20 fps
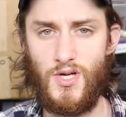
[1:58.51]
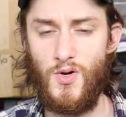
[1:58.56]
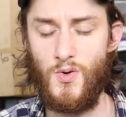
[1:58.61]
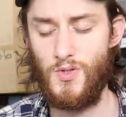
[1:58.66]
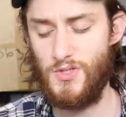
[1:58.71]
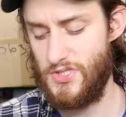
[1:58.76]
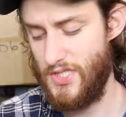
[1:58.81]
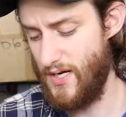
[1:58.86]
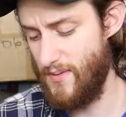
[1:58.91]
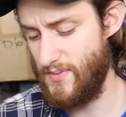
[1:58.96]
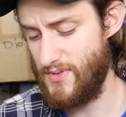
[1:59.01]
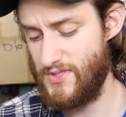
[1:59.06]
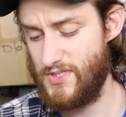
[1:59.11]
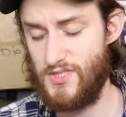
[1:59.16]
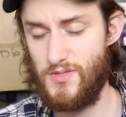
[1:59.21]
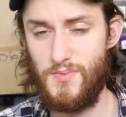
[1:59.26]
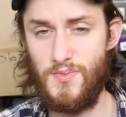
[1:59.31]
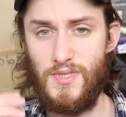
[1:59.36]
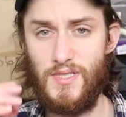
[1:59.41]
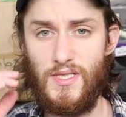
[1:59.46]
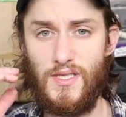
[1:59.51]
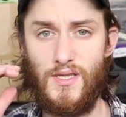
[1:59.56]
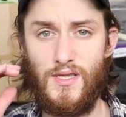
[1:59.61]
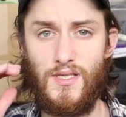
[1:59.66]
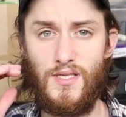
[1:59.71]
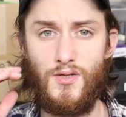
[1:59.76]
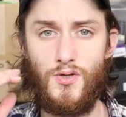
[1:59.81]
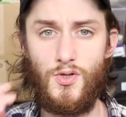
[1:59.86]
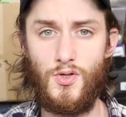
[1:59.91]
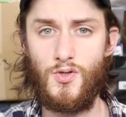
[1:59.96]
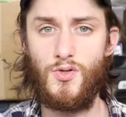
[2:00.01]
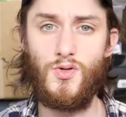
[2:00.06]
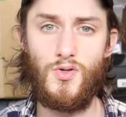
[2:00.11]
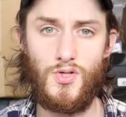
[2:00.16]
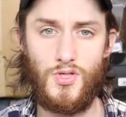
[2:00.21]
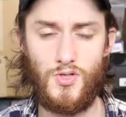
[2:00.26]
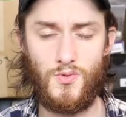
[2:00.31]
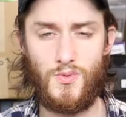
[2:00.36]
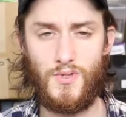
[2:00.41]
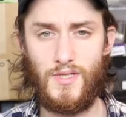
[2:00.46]
which happens to be the local
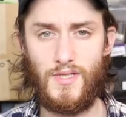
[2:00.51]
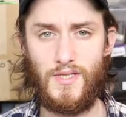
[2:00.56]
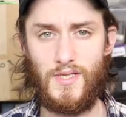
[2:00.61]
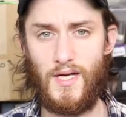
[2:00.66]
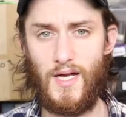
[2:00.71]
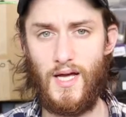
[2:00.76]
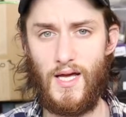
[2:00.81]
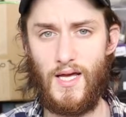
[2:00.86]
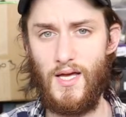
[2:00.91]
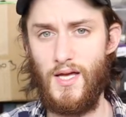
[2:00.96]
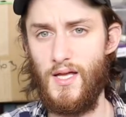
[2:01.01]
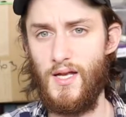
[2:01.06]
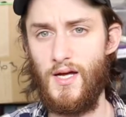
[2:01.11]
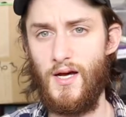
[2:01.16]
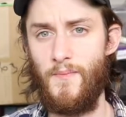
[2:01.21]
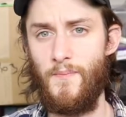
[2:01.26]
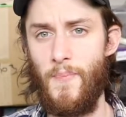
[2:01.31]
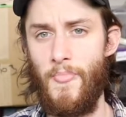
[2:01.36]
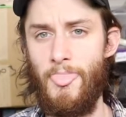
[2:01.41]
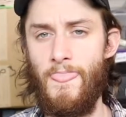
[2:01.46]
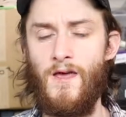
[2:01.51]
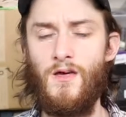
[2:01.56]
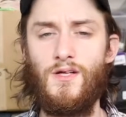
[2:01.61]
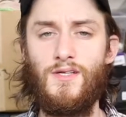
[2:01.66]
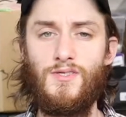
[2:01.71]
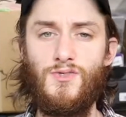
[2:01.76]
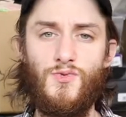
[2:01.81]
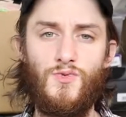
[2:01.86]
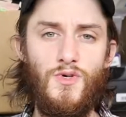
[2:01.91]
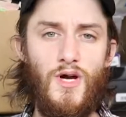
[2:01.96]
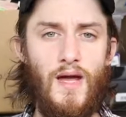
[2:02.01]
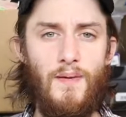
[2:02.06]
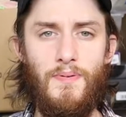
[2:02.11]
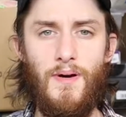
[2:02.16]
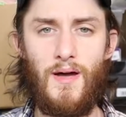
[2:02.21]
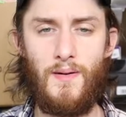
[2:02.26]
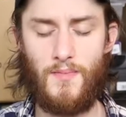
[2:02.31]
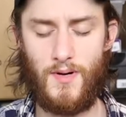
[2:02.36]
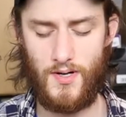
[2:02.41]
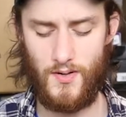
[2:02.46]
Goodwill that I hit up. It's right
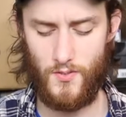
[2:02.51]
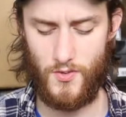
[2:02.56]
by my